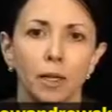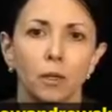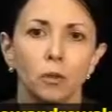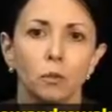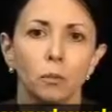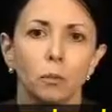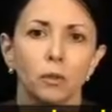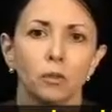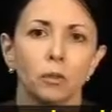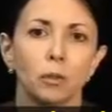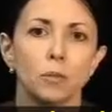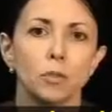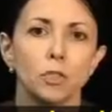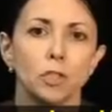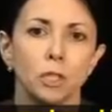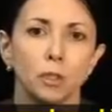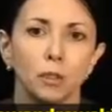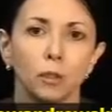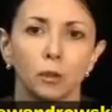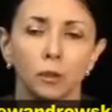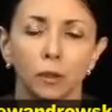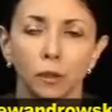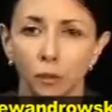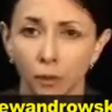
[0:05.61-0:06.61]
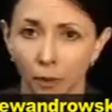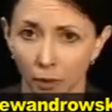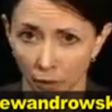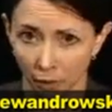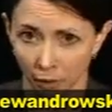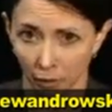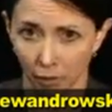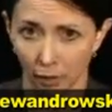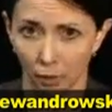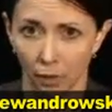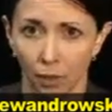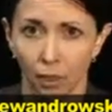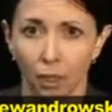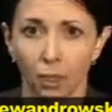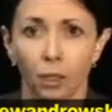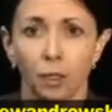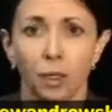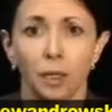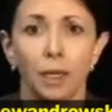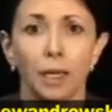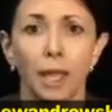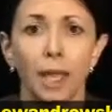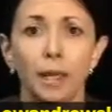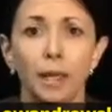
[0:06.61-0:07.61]
us with some general
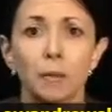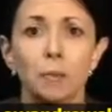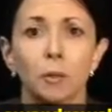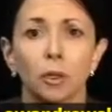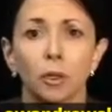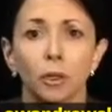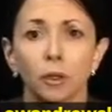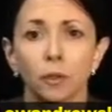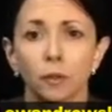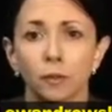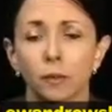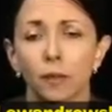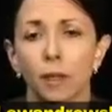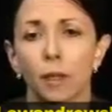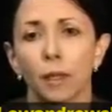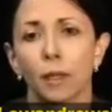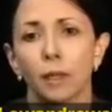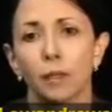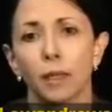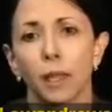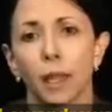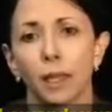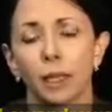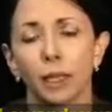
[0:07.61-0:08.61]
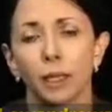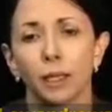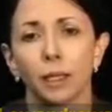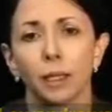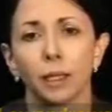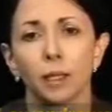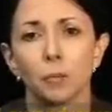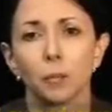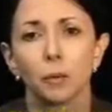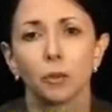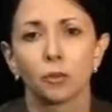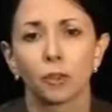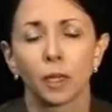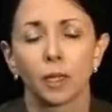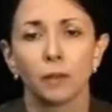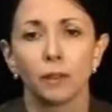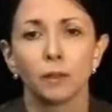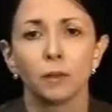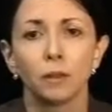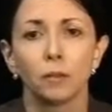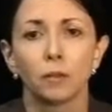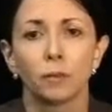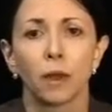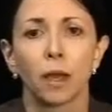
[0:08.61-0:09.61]
uh, landmarks that can help us
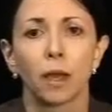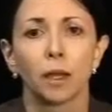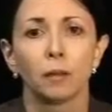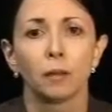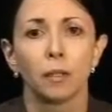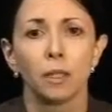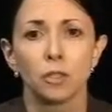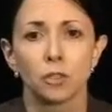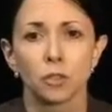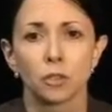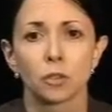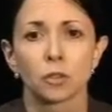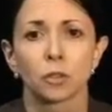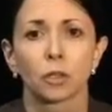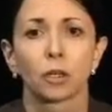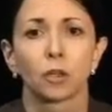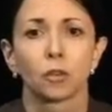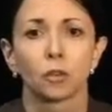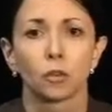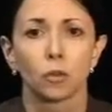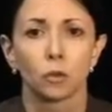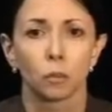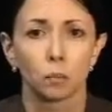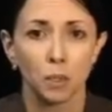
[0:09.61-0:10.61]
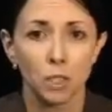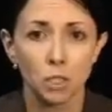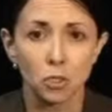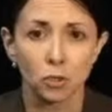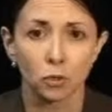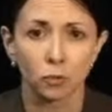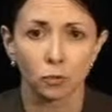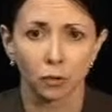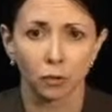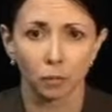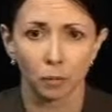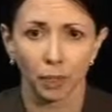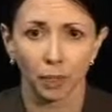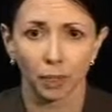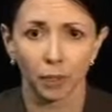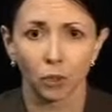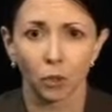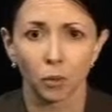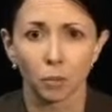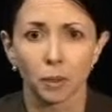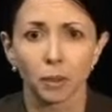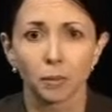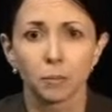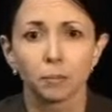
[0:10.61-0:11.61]
identify lesions that are suspicious for
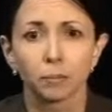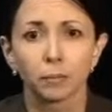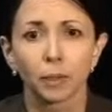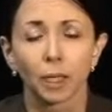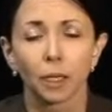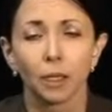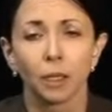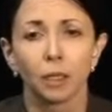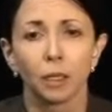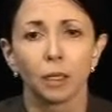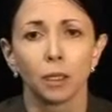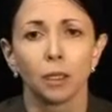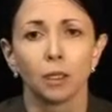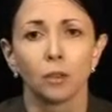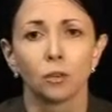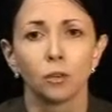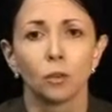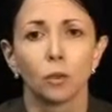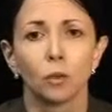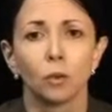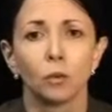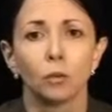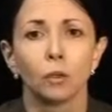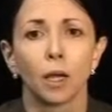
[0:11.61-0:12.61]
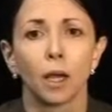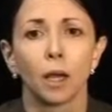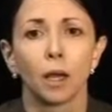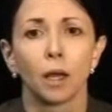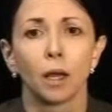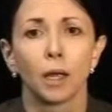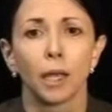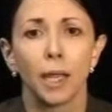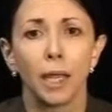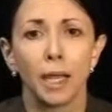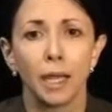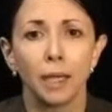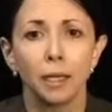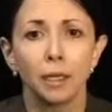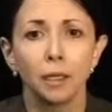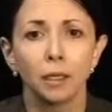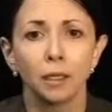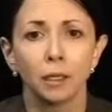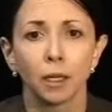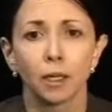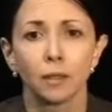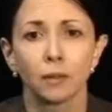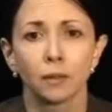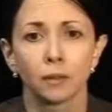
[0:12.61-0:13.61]
melanoma. It's known uh, A
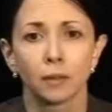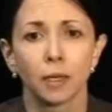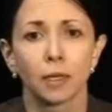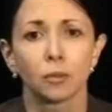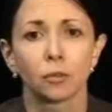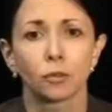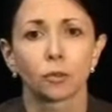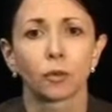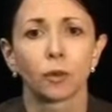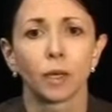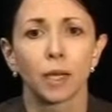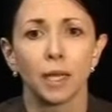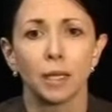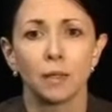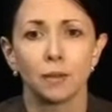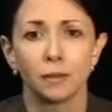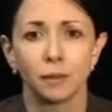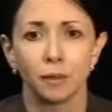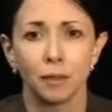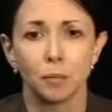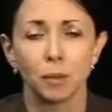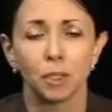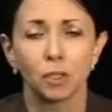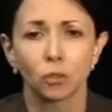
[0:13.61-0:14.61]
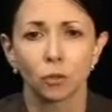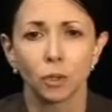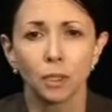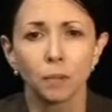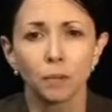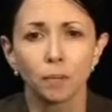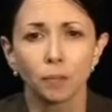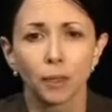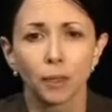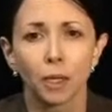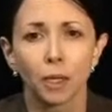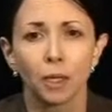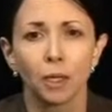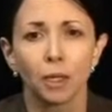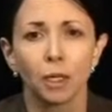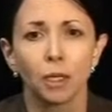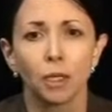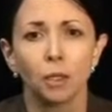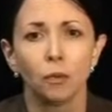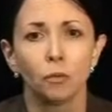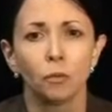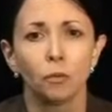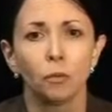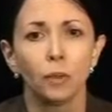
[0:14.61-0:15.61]
and stands for asymmetry.
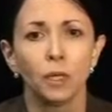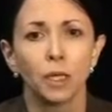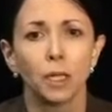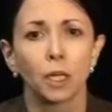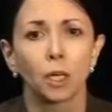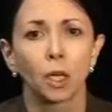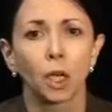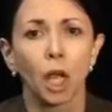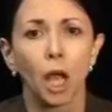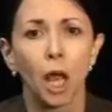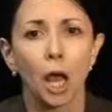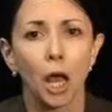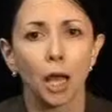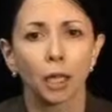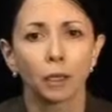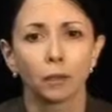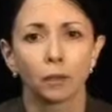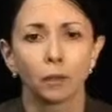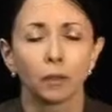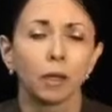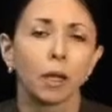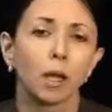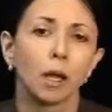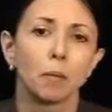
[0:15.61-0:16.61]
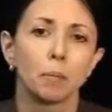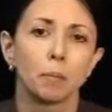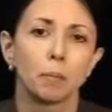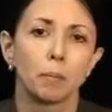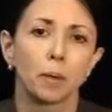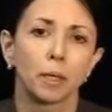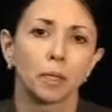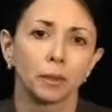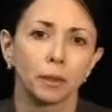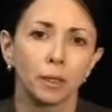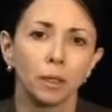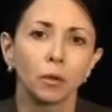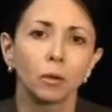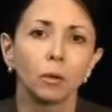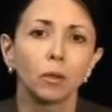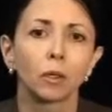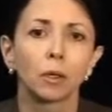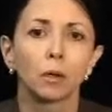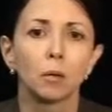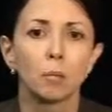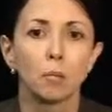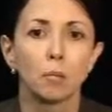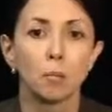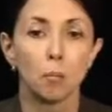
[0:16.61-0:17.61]
If we cut a
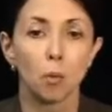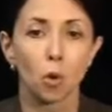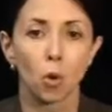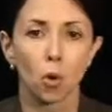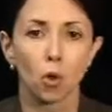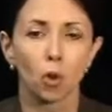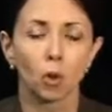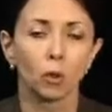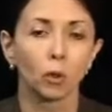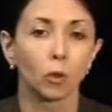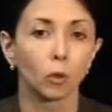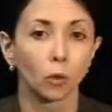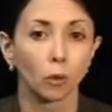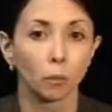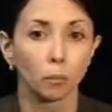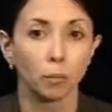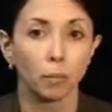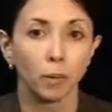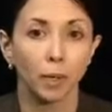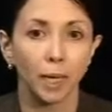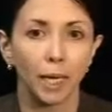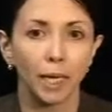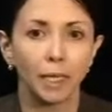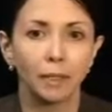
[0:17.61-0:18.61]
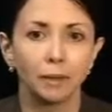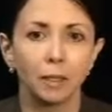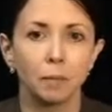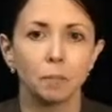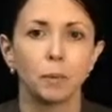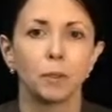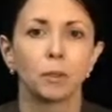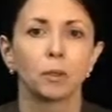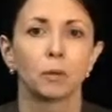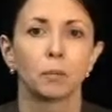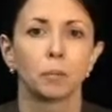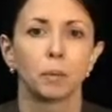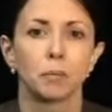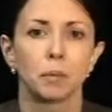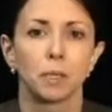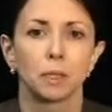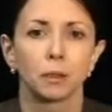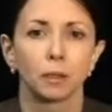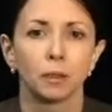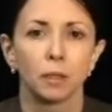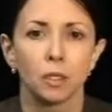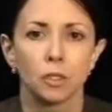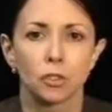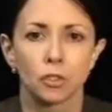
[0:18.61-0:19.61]
particular mole or atypical
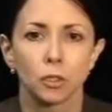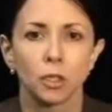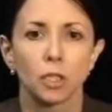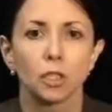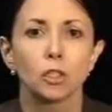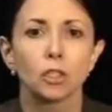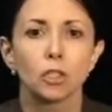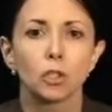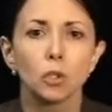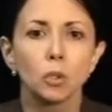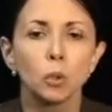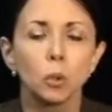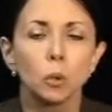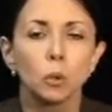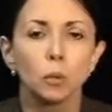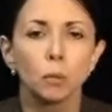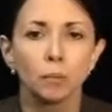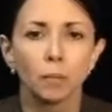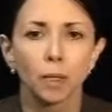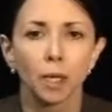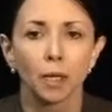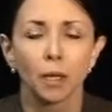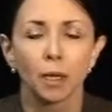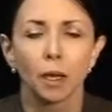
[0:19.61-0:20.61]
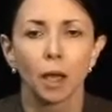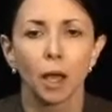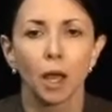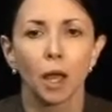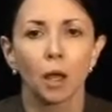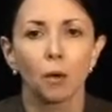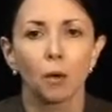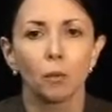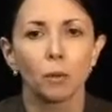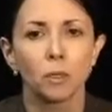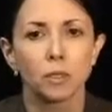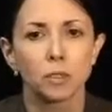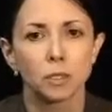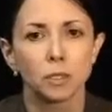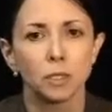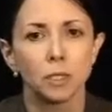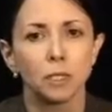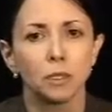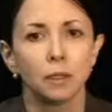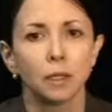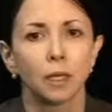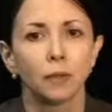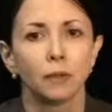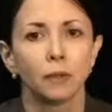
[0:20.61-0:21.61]
pigmented lesion in two, and we
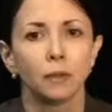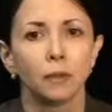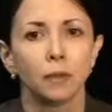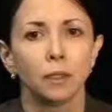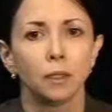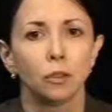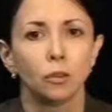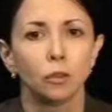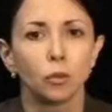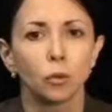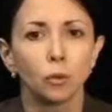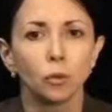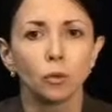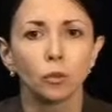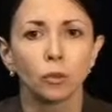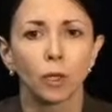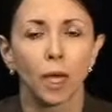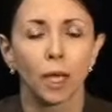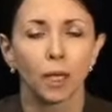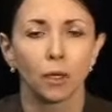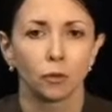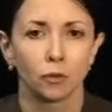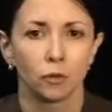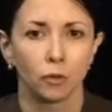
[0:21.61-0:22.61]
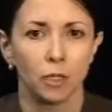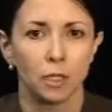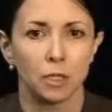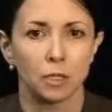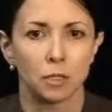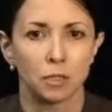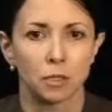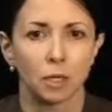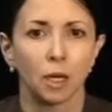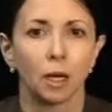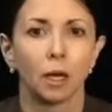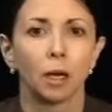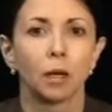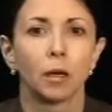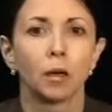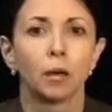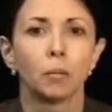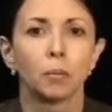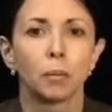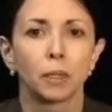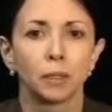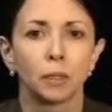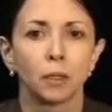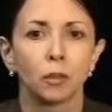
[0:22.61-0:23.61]
see that the two sides of this uh,
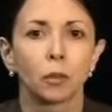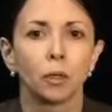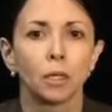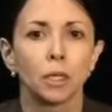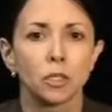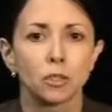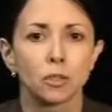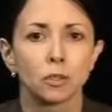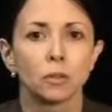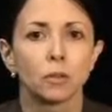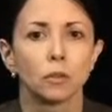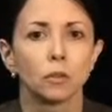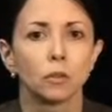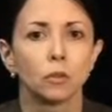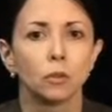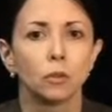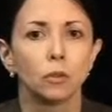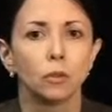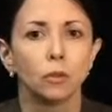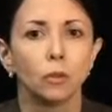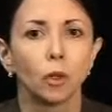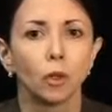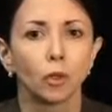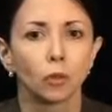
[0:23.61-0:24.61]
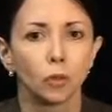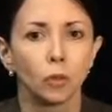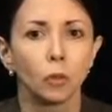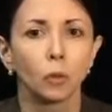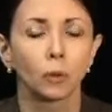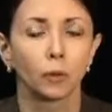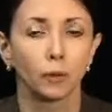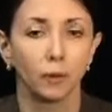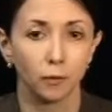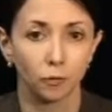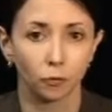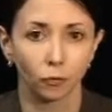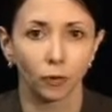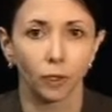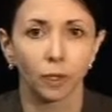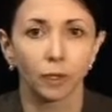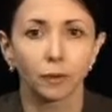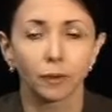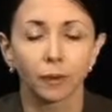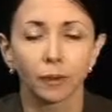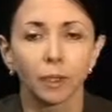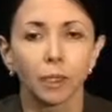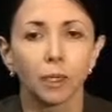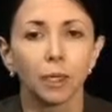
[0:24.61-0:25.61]
particular lesion does look
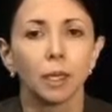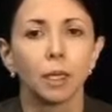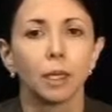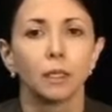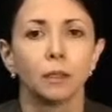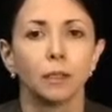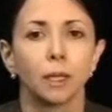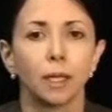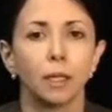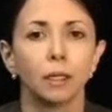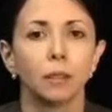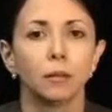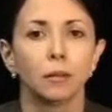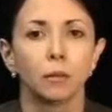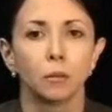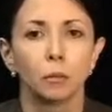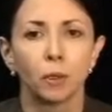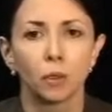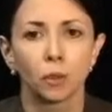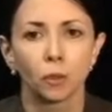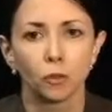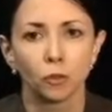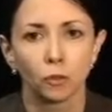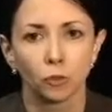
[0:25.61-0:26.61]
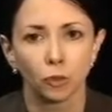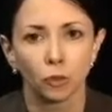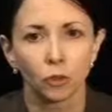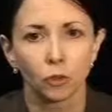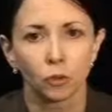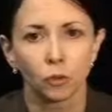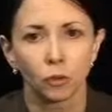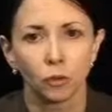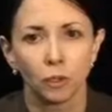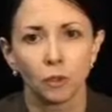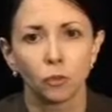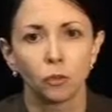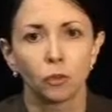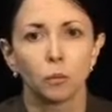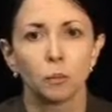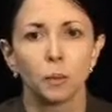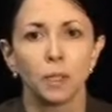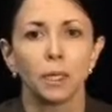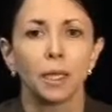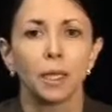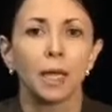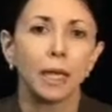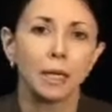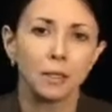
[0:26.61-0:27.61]
different, then we consider this to
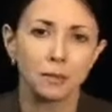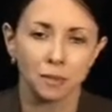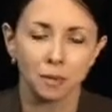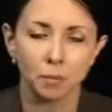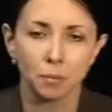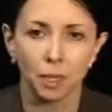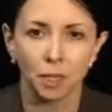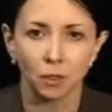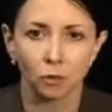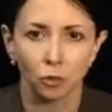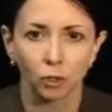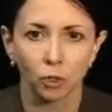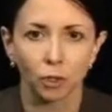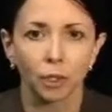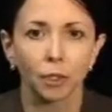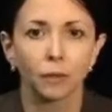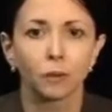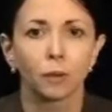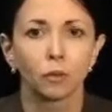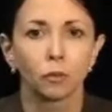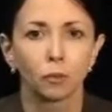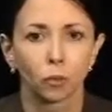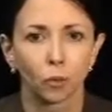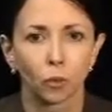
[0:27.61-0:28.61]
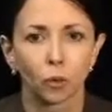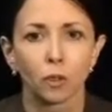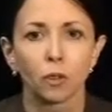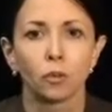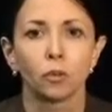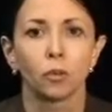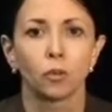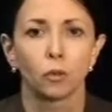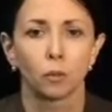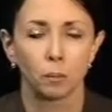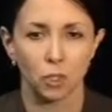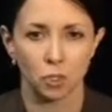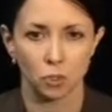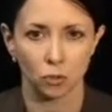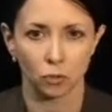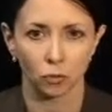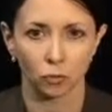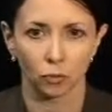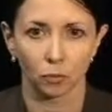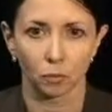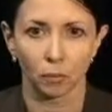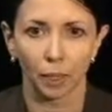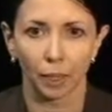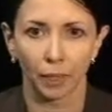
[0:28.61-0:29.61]
be asymmetric and therefore is suspicious
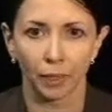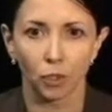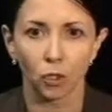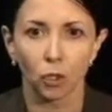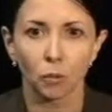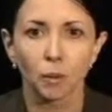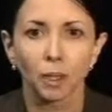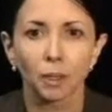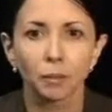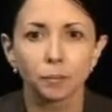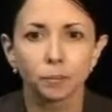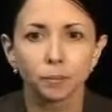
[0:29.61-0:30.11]
for melanoma.